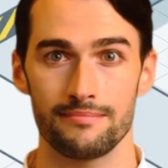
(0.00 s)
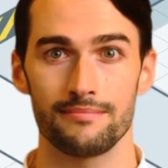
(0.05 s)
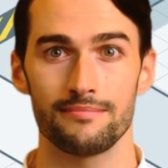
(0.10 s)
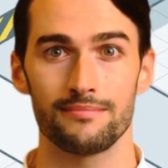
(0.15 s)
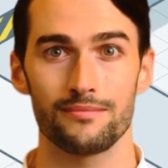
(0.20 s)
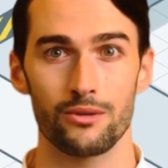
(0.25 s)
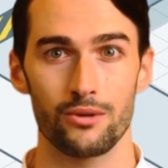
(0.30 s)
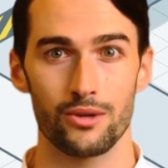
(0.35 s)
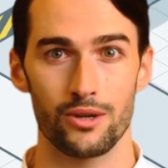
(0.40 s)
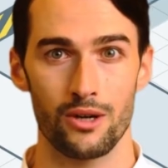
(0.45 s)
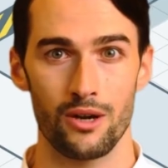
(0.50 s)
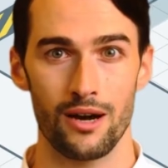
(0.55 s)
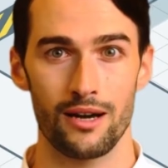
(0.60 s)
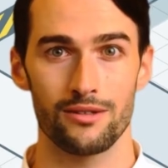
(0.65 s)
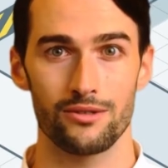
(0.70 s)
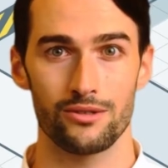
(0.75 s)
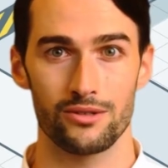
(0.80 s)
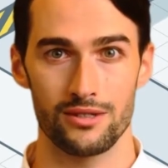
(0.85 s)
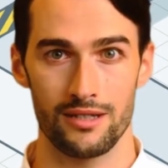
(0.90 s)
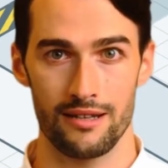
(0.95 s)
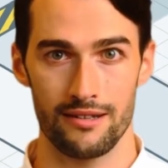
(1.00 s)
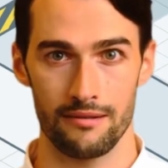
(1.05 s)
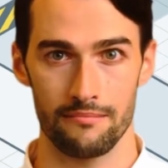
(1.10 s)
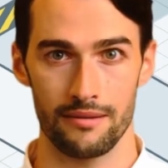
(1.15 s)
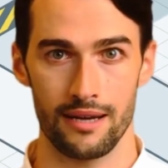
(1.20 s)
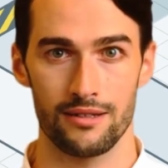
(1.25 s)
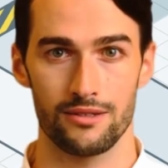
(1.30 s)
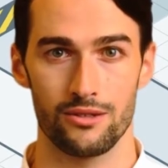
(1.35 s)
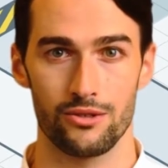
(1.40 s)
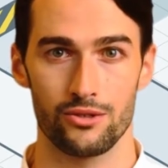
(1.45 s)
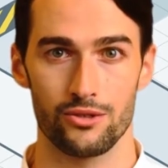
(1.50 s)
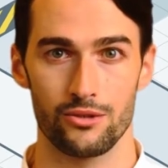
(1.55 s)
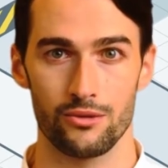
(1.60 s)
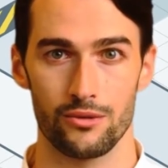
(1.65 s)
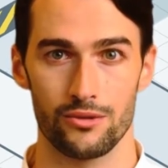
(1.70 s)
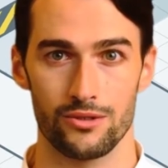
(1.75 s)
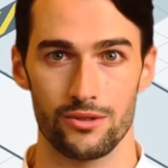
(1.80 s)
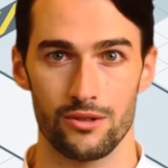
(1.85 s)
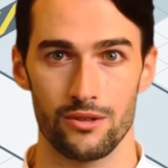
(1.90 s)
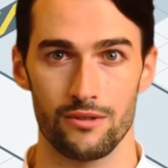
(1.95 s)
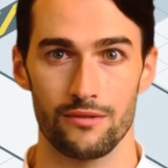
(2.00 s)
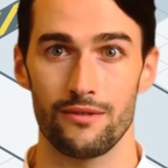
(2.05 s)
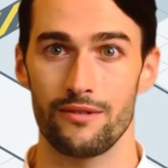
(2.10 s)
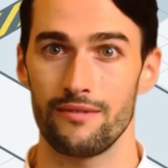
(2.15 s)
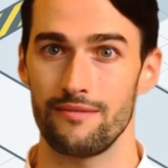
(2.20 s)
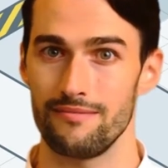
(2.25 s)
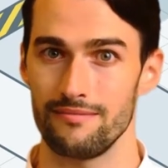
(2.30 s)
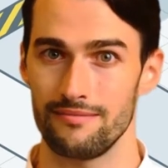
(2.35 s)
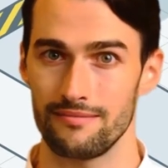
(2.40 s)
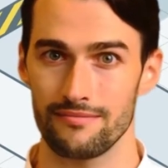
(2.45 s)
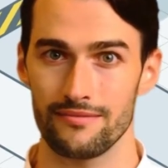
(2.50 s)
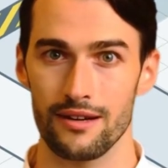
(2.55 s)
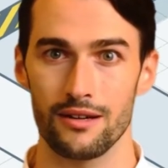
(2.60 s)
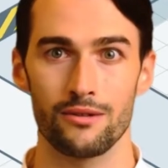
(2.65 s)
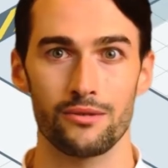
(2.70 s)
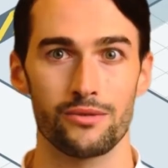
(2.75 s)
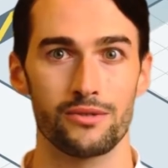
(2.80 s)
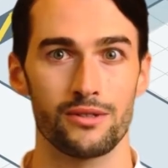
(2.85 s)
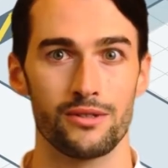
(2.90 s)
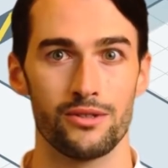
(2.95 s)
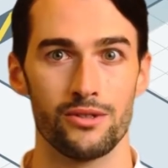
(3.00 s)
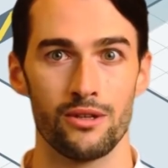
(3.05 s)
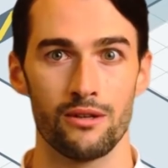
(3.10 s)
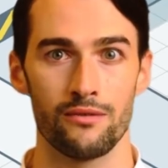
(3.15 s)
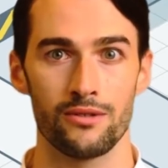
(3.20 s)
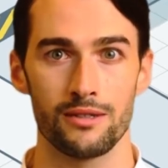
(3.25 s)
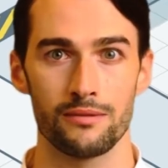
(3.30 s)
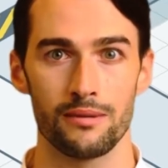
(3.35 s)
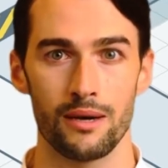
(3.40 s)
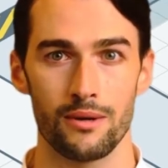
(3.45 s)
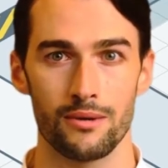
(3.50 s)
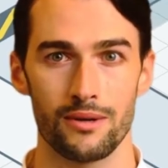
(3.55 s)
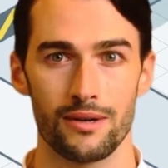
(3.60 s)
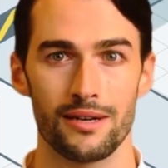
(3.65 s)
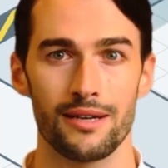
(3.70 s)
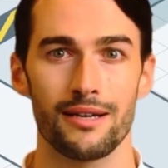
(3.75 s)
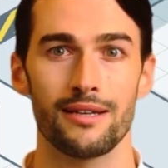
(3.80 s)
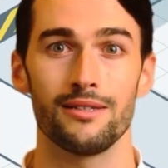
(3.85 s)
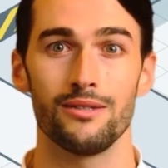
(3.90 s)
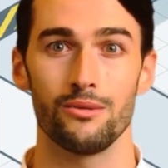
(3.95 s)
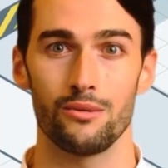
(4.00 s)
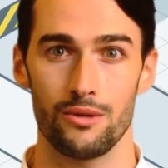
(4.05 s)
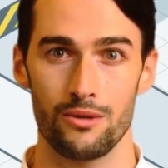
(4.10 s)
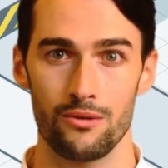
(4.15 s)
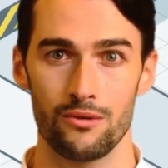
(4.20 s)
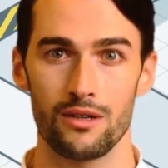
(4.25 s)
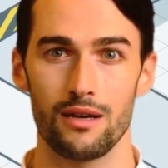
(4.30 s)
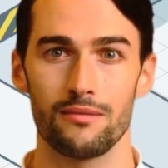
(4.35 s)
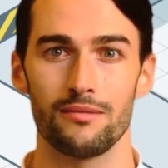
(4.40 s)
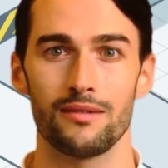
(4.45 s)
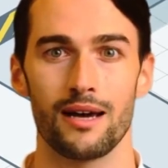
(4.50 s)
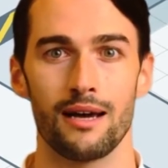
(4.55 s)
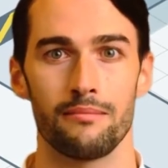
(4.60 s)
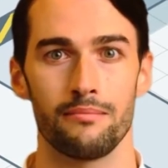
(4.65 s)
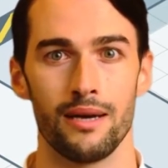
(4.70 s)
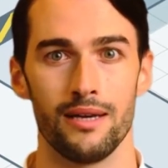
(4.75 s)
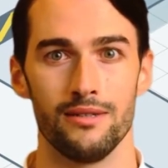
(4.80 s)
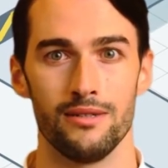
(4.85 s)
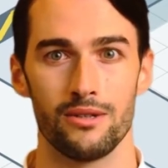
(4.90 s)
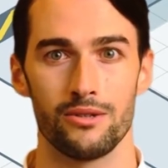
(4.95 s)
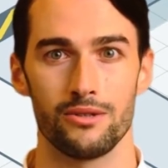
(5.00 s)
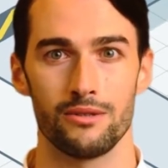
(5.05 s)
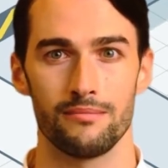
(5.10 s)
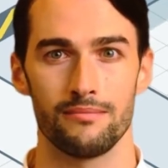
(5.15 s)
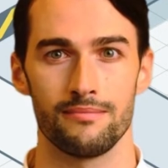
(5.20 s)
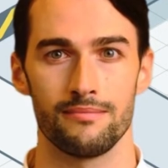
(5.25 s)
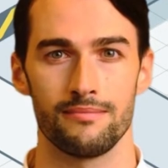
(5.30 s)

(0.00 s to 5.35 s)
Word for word: For a client to send a message to a server, they use the server's public key to encrypt that message.